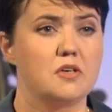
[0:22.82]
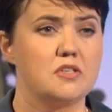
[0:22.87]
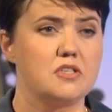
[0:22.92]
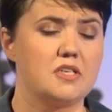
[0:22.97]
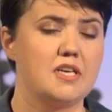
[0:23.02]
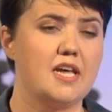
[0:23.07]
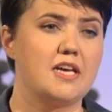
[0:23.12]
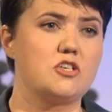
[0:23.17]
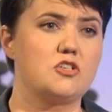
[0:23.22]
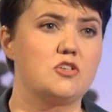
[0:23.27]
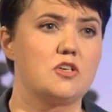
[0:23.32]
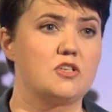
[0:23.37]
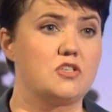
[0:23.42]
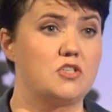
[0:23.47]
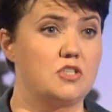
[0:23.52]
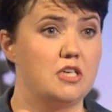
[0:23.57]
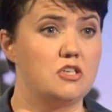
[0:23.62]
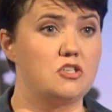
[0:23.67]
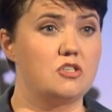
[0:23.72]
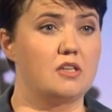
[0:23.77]
Well, it's an extra
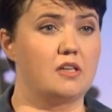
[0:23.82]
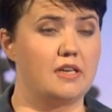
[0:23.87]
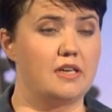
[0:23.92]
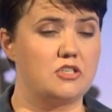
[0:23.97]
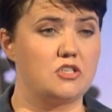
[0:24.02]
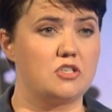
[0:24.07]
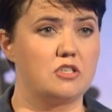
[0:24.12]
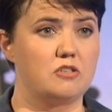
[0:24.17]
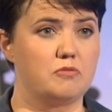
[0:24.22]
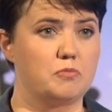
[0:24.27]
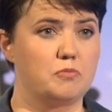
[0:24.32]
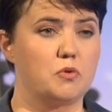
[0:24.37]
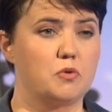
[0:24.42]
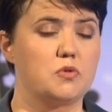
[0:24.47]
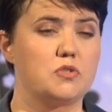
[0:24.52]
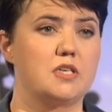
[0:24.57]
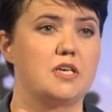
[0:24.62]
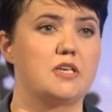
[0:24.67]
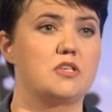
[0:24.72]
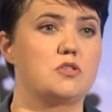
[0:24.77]
stage in the legislative
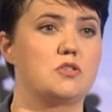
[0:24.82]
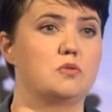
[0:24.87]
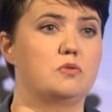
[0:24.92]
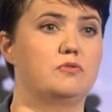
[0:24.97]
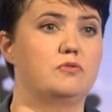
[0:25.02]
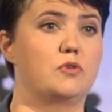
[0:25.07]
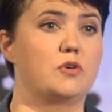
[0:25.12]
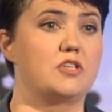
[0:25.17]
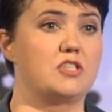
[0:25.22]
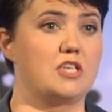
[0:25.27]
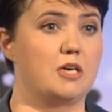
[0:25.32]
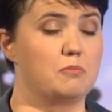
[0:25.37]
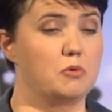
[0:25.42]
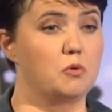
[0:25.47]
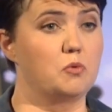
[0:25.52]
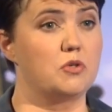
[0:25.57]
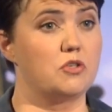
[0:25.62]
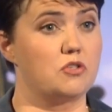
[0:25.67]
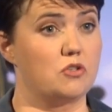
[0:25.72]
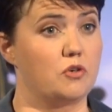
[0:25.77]
process. So, for
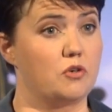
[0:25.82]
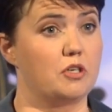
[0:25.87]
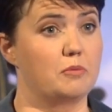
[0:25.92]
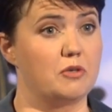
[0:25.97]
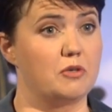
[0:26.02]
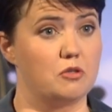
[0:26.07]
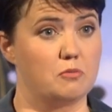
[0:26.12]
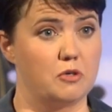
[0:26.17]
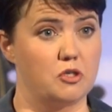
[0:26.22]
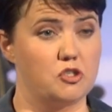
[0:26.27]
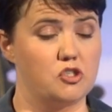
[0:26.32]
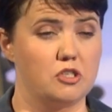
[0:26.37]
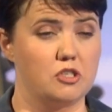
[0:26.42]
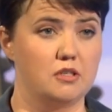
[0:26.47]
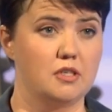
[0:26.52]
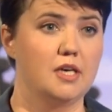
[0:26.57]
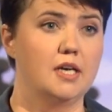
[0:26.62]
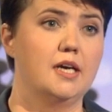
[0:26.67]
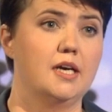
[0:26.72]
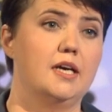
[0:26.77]
example, we were talking about the
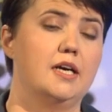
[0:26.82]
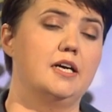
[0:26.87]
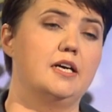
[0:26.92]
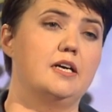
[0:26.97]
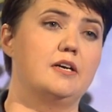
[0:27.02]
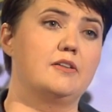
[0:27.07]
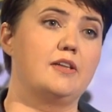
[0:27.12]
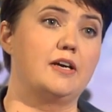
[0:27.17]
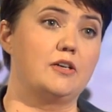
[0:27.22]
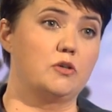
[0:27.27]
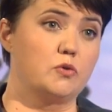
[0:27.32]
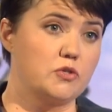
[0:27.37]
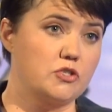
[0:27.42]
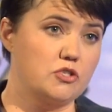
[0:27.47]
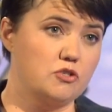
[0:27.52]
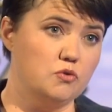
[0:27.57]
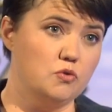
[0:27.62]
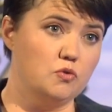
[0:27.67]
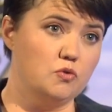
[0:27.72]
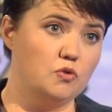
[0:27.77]
budget. That goes
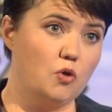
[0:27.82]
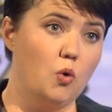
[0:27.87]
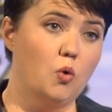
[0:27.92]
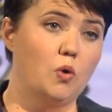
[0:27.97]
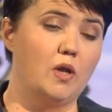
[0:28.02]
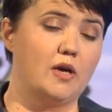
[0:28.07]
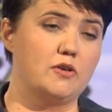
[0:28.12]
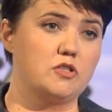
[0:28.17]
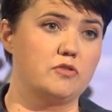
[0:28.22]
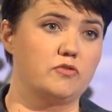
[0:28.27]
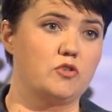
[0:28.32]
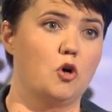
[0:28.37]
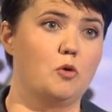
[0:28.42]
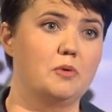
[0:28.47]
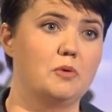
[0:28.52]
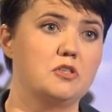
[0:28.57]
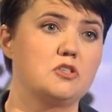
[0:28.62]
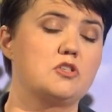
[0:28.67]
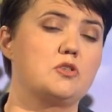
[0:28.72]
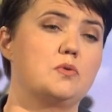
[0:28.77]
through the whole House of
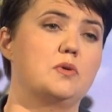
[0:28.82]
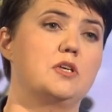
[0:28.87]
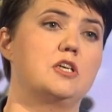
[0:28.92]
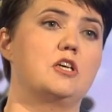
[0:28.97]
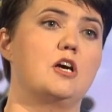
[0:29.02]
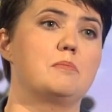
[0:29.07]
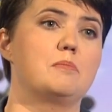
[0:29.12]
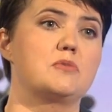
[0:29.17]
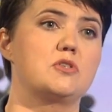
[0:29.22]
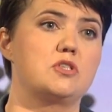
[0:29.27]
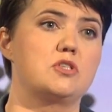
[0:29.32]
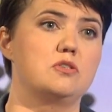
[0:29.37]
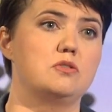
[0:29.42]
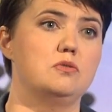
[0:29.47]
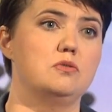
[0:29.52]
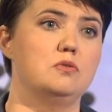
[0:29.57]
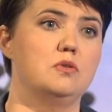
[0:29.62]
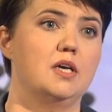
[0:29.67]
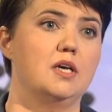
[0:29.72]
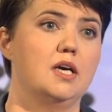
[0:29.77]
Commons. When it comes
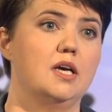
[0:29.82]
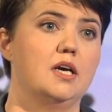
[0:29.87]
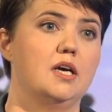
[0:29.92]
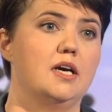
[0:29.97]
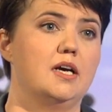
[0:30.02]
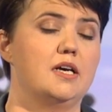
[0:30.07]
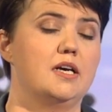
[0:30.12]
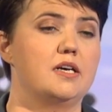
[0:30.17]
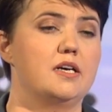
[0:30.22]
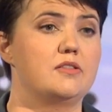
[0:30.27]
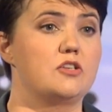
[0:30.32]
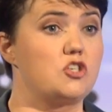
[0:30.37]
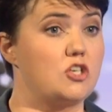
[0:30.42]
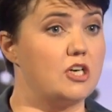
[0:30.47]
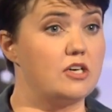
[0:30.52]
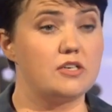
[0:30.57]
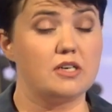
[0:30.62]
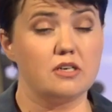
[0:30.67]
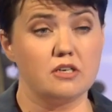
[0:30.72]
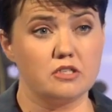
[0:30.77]
to the
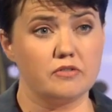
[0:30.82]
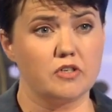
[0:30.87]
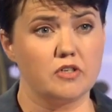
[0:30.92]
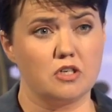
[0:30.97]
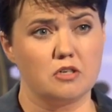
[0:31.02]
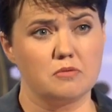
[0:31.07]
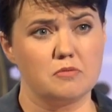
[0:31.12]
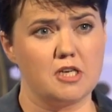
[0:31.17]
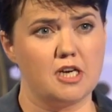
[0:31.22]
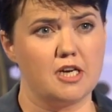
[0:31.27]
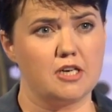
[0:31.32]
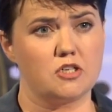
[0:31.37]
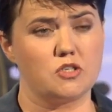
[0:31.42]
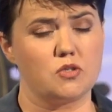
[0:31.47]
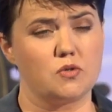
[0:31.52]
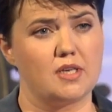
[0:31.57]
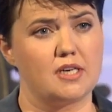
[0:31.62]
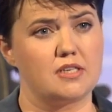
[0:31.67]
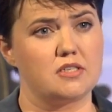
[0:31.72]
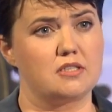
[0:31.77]
shared areas of income tax,
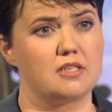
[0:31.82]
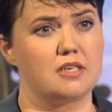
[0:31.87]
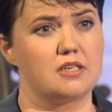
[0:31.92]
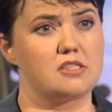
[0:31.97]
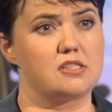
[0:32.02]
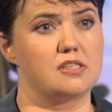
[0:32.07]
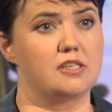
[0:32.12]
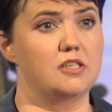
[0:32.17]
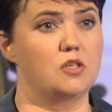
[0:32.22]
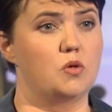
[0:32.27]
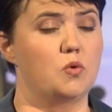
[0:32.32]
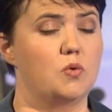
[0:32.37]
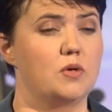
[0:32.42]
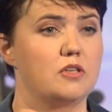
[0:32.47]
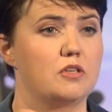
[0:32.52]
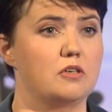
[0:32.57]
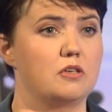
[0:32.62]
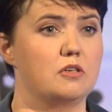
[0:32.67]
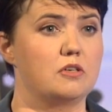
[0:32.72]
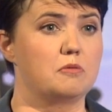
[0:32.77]
so that's things like where
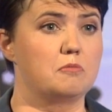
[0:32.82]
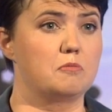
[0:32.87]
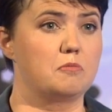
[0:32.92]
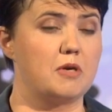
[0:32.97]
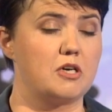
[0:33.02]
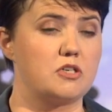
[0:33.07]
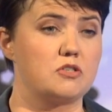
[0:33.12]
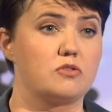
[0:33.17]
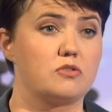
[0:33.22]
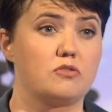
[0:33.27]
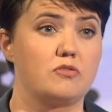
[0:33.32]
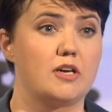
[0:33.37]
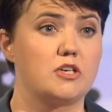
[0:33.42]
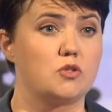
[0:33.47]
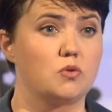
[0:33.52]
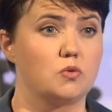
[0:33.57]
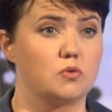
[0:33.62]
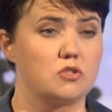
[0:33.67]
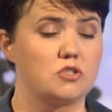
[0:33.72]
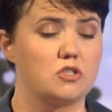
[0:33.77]
the personal
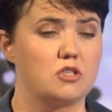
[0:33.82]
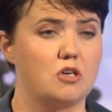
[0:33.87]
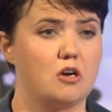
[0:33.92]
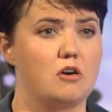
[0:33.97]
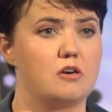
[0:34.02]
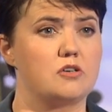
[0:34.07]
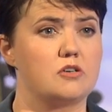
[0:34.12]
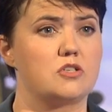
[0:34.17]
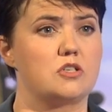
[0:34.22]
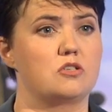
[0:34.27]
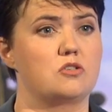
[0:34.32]
threshold starts.